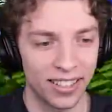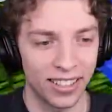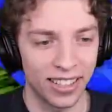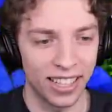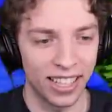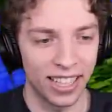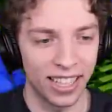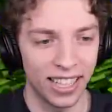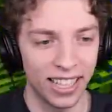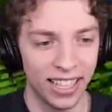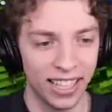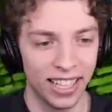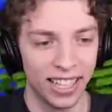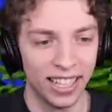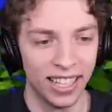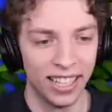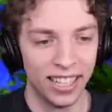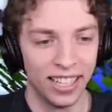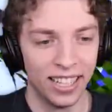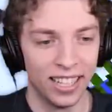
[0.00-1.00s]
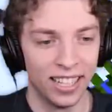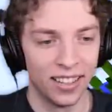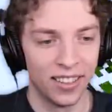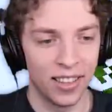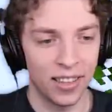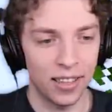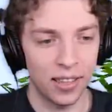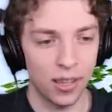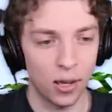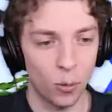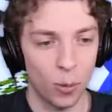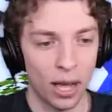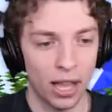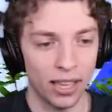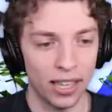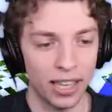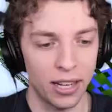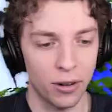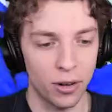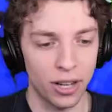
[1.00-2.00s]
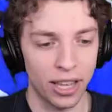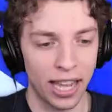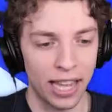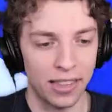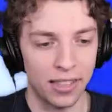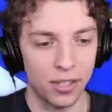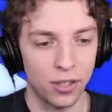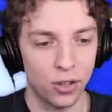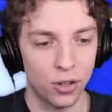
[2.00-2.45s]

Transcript: Sorry, This is a well-irrigated